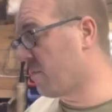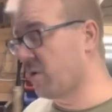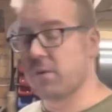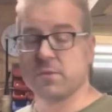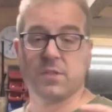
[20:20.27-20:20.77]
when
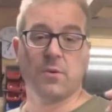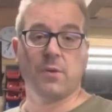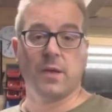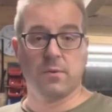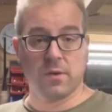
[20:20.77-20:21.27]
I was doing
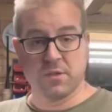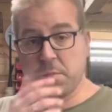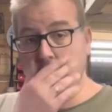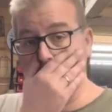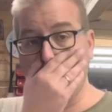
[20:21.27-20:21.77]
it, when I was
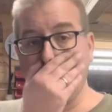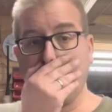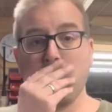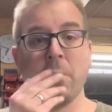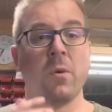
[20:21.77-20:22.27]
putting it
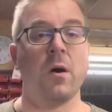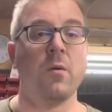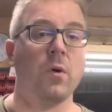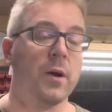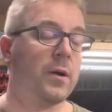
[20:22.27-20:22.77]
on, the white
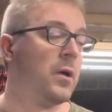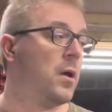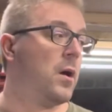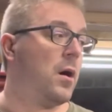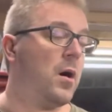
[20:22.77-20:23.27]
one,
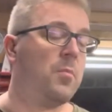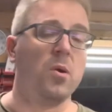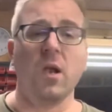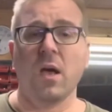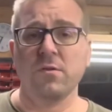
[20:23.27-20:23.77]
I
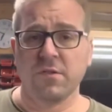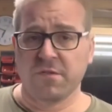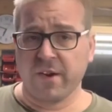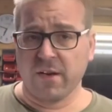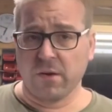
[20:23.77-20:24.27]
put loads of
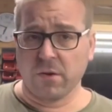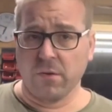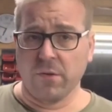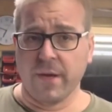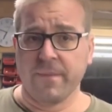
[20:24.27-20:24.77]
thread lock
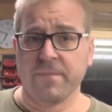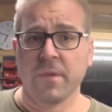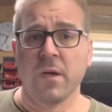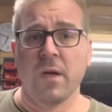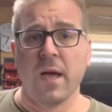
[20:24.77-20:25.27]
on there
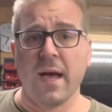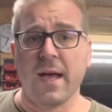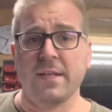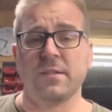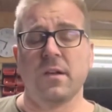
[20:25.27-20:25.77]

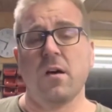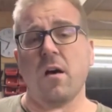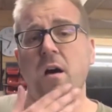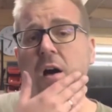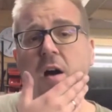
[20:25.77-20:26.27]
and
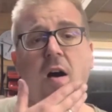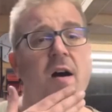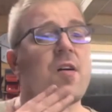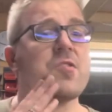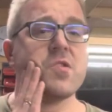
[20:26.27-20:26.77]

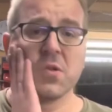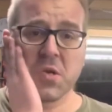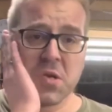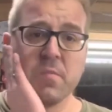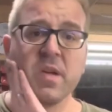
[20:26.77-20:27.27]
I knew it's
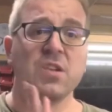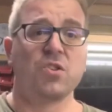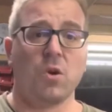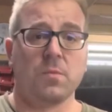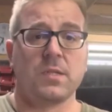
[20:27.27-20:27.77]
going to be a
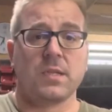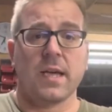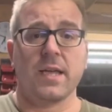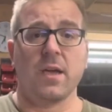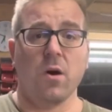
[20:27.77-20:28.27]
job to
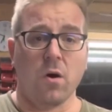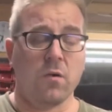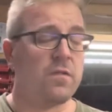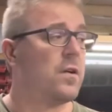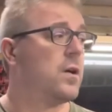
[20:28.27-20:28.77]
take it
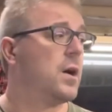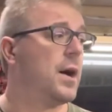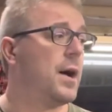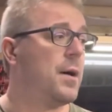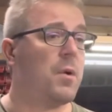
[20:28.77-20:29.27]
off.
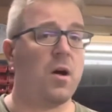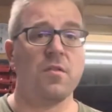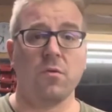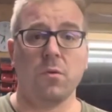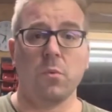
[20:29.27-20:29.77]
Um, I
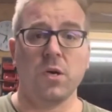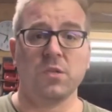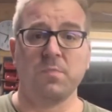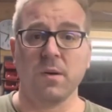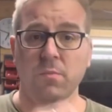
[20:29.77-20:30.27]
thought the
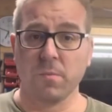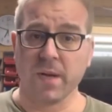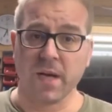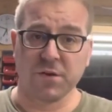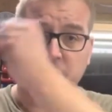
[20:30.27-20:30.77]
worst bit would be
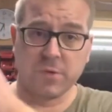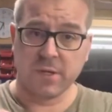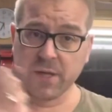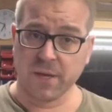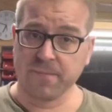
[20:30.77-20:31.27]

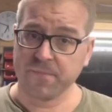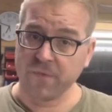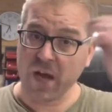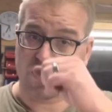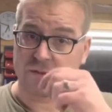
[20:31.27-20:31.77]
undoing the
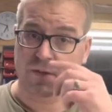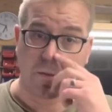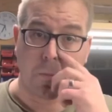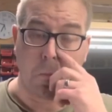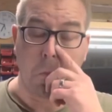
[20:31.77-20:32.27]
nut,
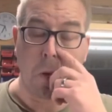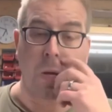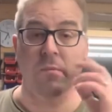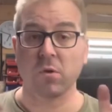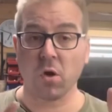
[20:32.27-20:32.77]

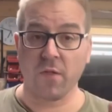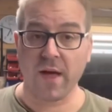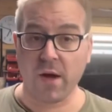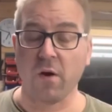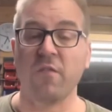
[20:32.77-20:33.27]
but got
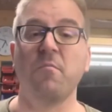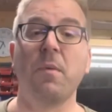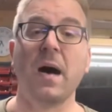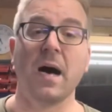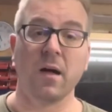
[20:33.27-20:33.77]
that off.
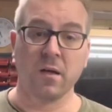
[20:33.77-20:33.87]
But